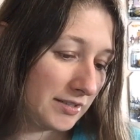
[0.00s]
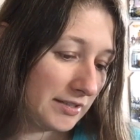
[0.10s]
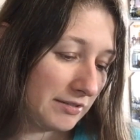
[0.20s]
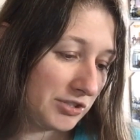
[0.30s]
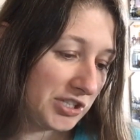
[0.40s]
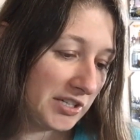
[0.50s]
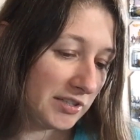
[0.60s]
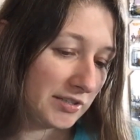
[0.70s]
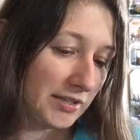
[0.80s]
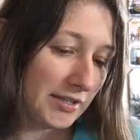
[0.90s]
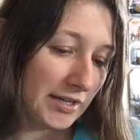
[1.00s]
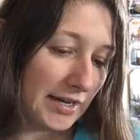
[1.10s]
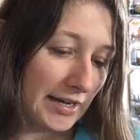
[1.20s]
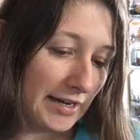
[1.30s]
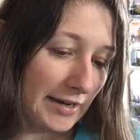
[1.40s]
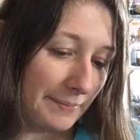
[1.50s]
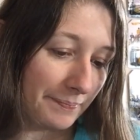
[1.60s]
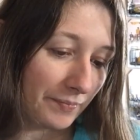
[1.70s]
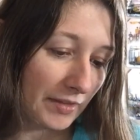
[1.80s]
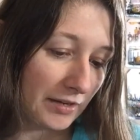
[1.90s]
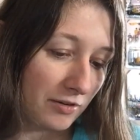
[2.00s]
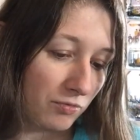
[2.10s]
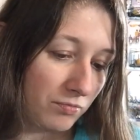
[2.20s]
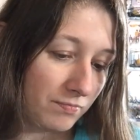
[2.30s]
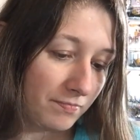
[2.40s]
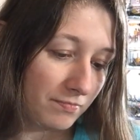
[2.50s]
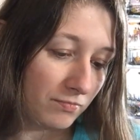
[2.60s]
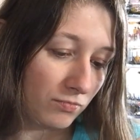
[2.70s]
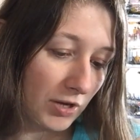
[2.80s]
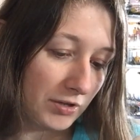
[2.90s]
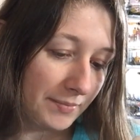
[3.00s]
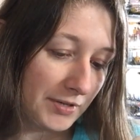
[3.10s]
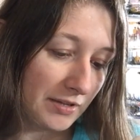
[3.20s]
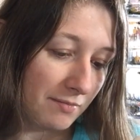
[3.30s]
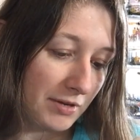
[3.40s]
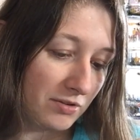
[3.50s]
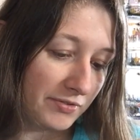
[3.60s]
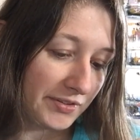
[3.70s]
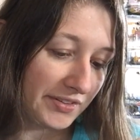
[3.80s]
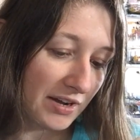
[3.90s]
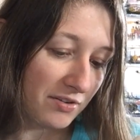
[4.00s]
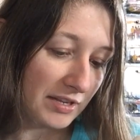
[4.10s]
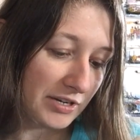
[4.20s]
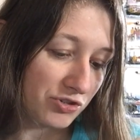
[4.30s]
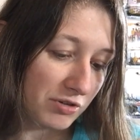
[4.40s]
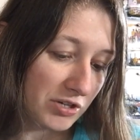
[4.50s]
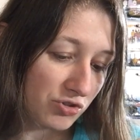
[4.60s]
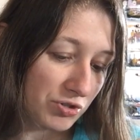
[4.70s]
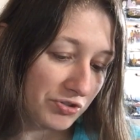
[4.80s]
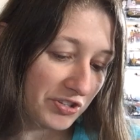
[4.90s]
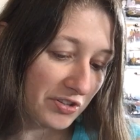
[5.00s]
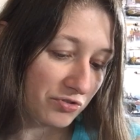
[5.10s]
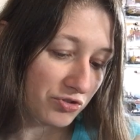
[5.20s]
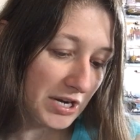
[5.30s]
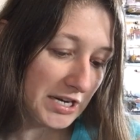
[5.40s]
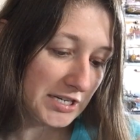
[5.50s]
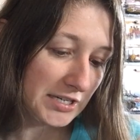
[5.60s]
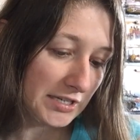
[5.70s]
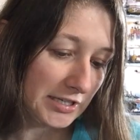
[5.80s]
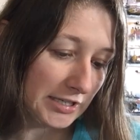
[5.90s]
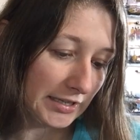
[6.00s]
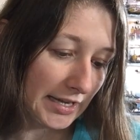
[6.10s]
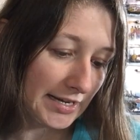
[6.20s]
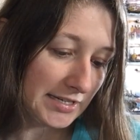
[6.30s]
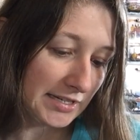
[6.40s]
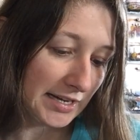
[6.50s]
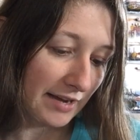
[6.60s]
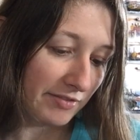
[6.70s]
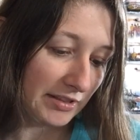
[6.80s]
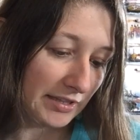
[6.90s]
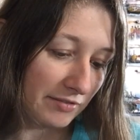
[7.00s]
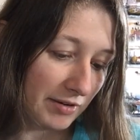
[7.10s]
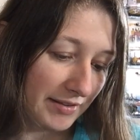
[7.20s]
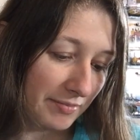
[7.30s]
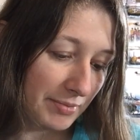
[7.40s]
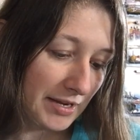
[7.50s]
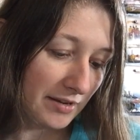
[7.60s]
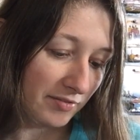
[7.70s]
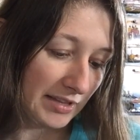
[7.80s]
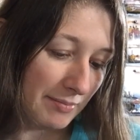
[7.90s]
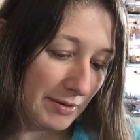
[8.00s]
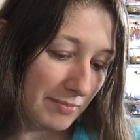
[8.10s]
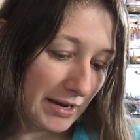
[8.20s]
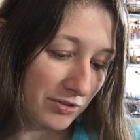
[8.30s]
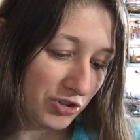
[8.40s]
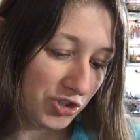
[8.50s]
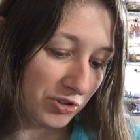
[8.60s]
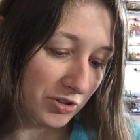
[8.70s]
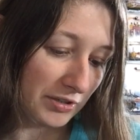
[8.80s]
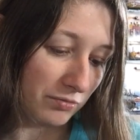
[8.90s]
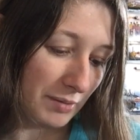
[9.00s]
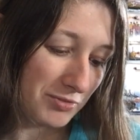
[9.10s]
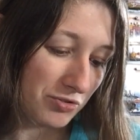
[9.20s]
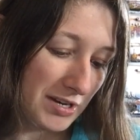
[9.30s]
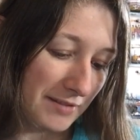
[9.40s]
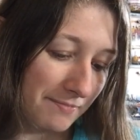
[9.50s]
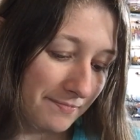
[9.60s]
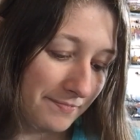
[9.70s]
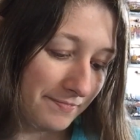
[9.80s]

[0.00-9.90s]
No shit. Um, welcome to the beautiful South and enjoy a true Southern treat. Delight in a heavenly recipe of lemon, powdered sugar, and whipped cream.